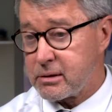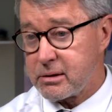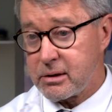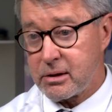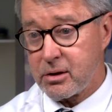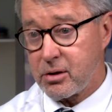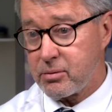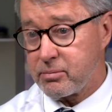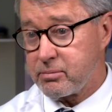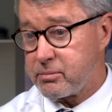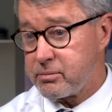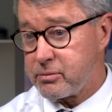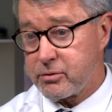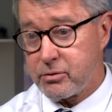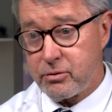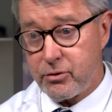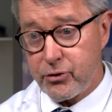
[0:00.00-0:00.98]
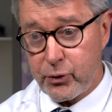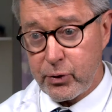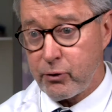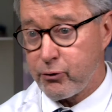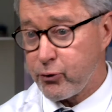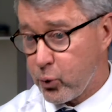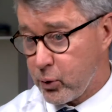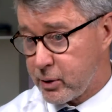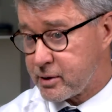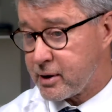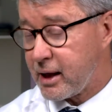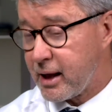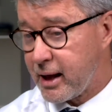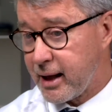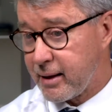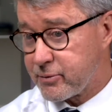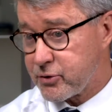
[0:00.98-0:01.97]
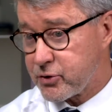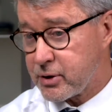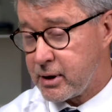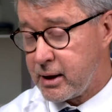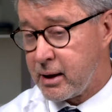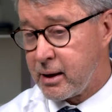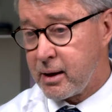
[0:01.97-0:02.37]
you know, three or four times,